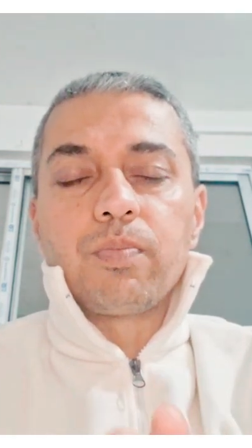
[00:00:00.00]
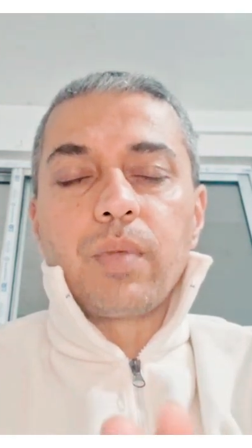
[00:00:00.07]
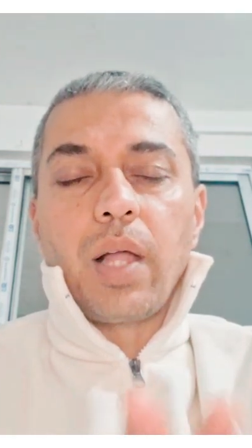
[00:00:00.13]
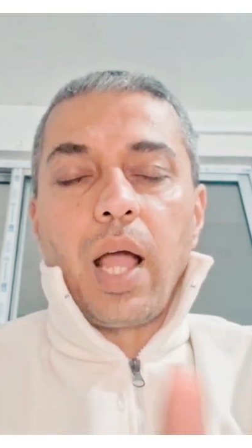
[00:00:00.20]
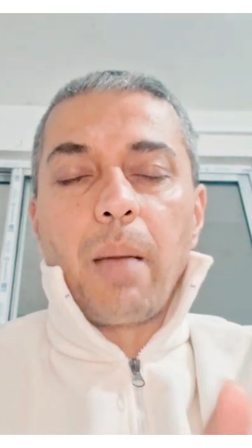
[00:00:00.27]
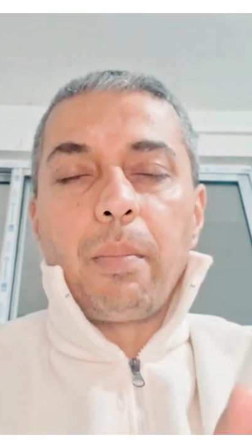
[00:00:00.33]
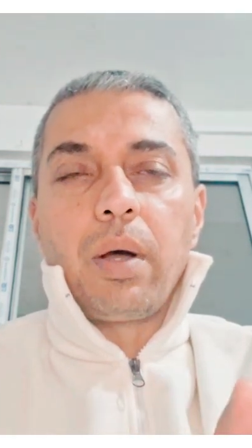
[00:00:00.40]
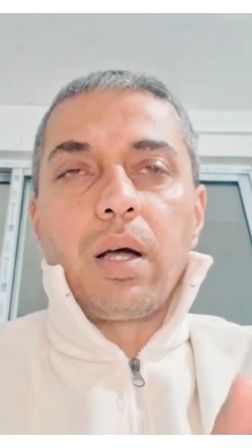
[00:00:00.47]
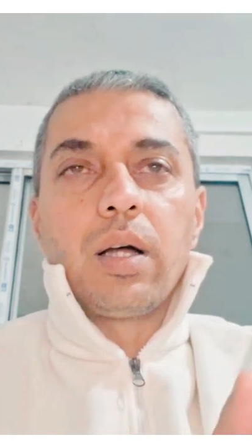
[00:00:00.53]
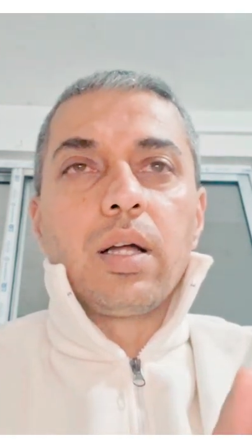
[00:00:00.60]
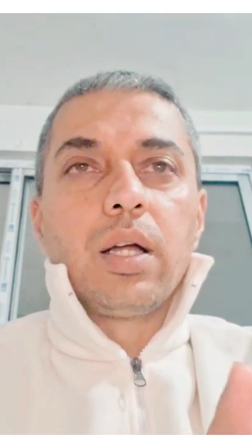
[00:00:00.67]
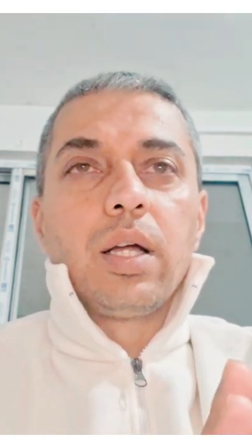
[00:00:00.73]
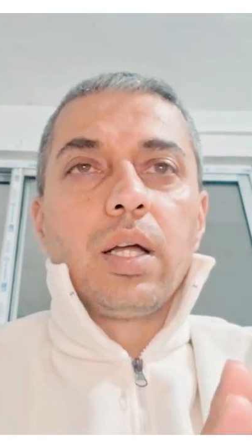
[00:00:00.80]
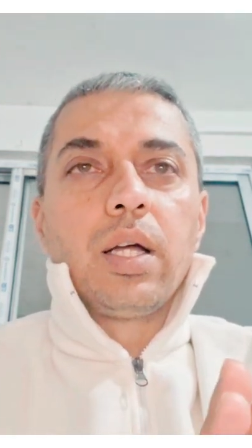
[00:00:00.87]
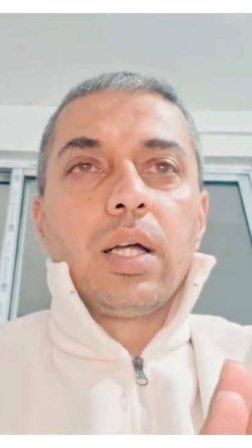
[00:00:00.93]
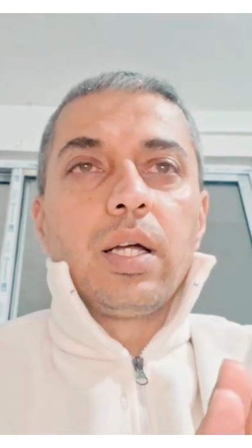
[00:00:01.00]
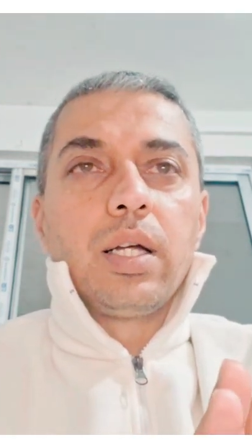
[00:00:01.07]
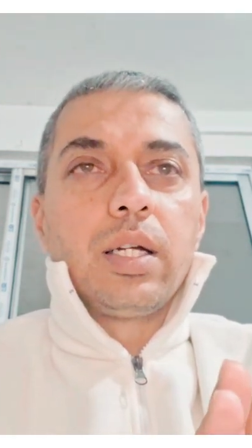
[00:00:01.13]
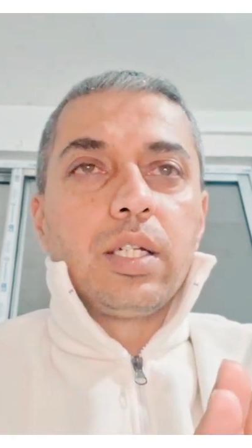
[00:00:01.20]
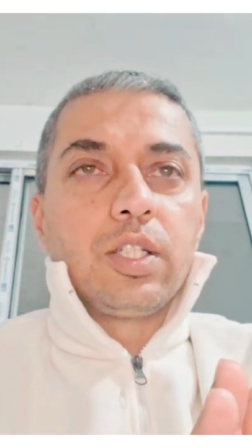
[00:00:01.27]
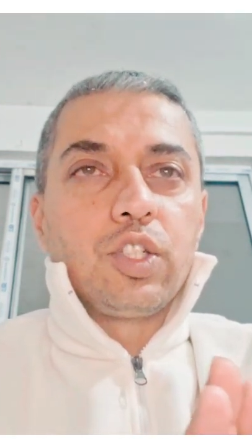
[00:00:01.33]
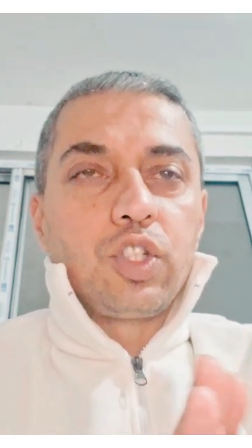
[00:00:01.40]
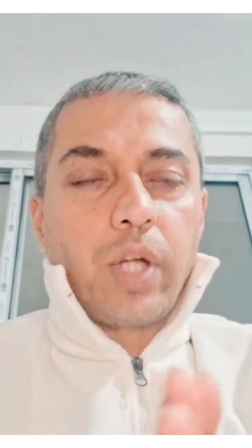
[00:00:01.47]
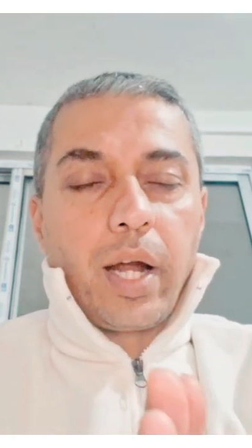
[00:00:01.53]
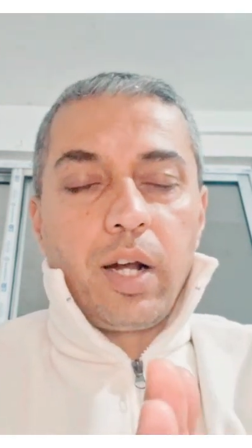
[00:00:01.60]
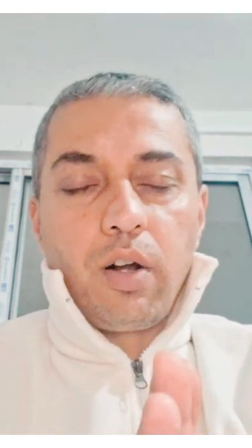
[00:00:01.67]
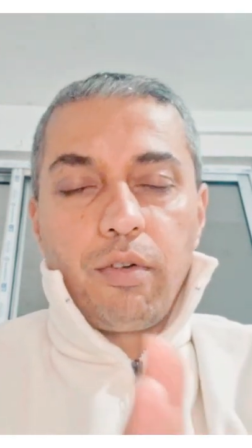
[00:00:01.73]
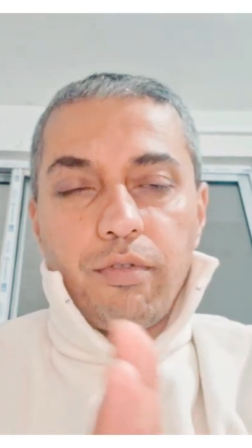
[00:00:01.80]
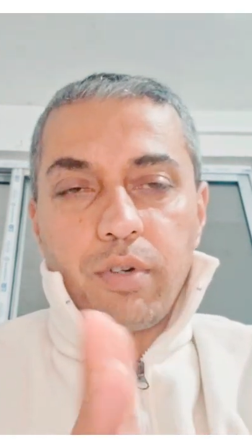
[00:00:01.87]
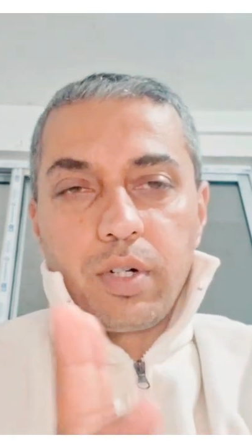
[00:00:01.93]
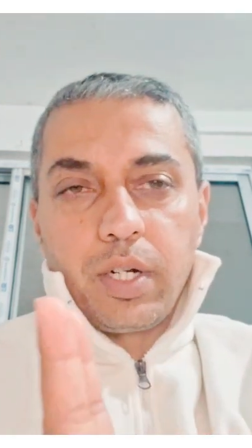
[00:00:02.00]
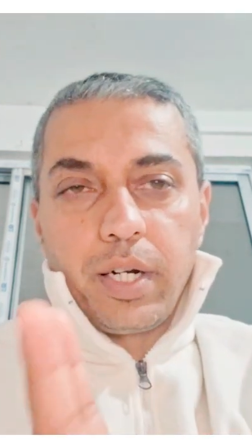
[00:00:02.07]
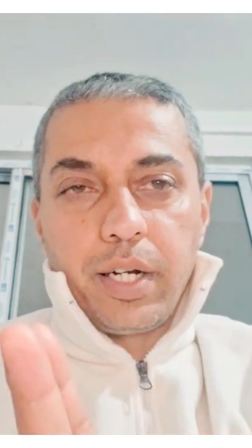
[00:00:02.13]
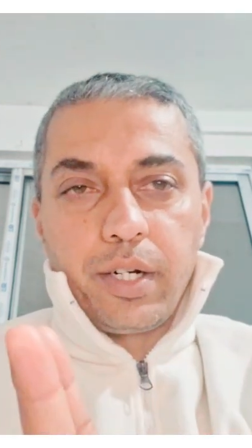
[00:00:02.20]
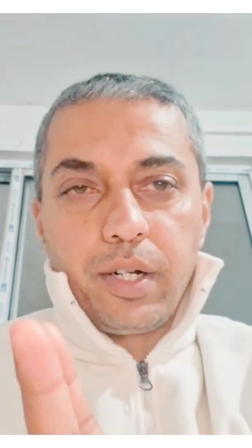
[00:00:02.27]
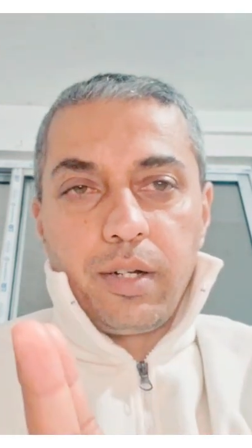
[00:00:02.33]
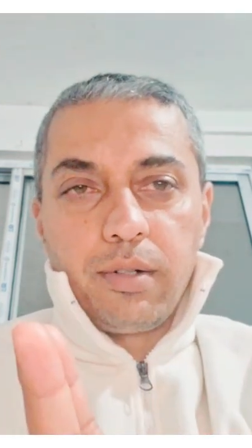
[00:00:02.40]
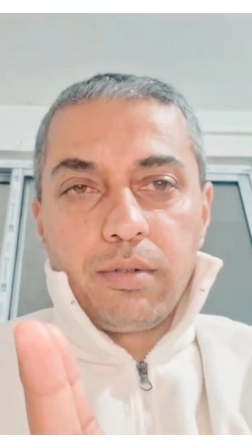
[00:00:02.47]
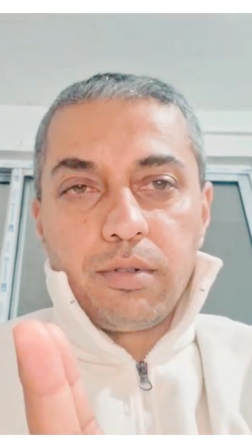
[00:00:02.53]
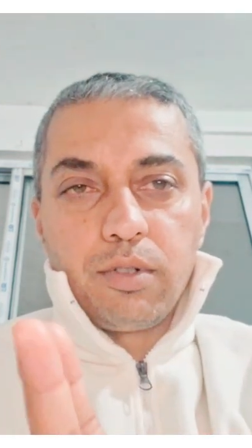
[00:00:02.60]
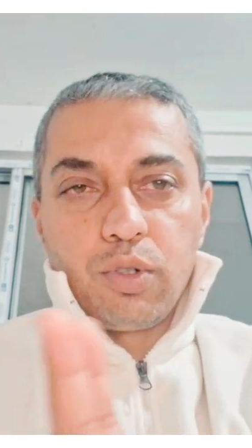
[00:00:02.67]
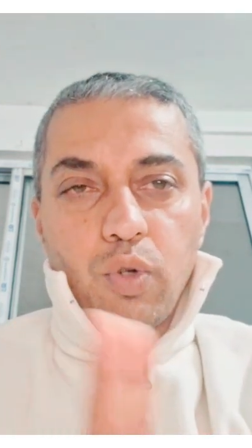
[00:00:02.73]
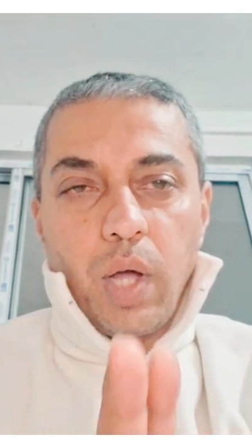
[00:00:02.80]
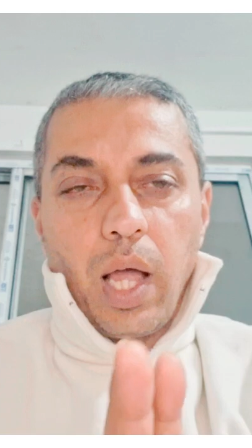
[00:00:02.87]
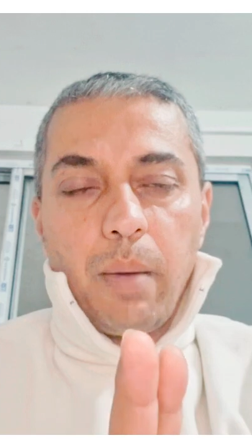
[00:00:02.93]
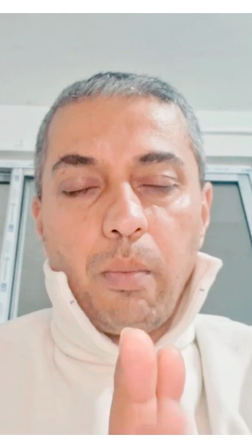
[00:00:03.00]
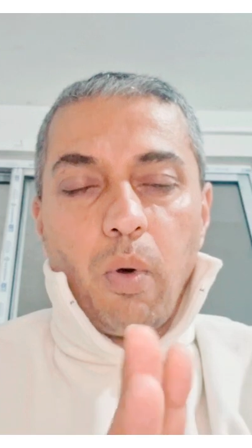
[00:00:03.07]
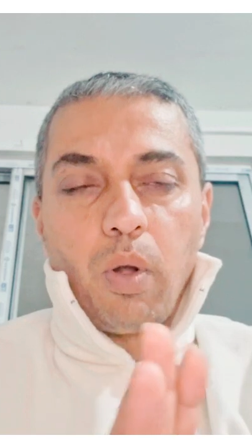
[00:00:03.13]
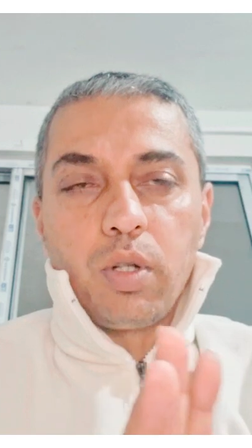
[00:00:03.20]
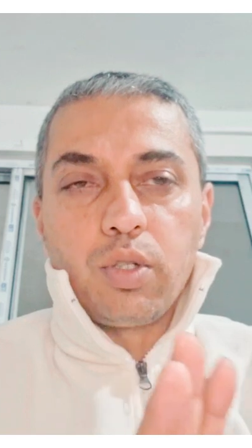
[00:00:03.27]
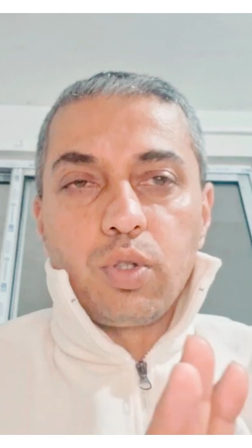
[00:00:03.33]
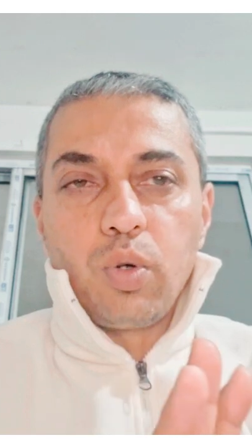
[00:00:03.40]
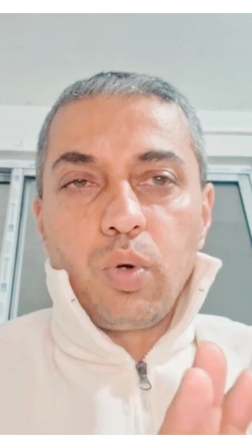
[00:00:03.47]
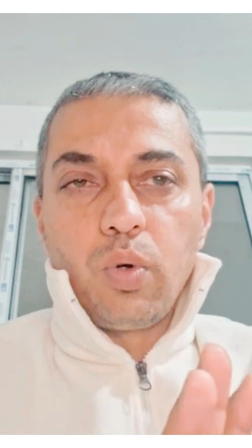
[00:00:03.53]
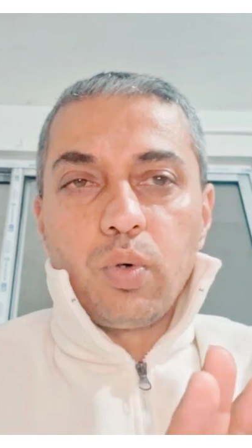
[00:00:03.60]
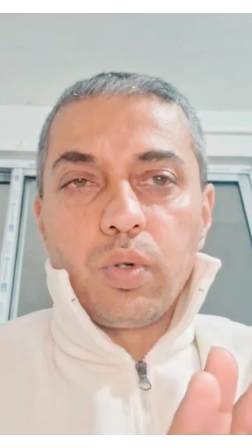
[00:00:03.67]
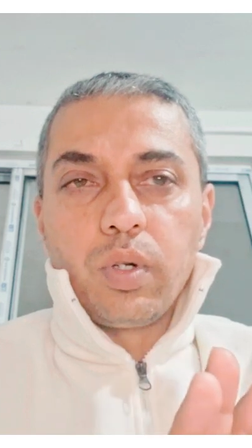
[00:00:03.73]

I am a child of Creator, so I am also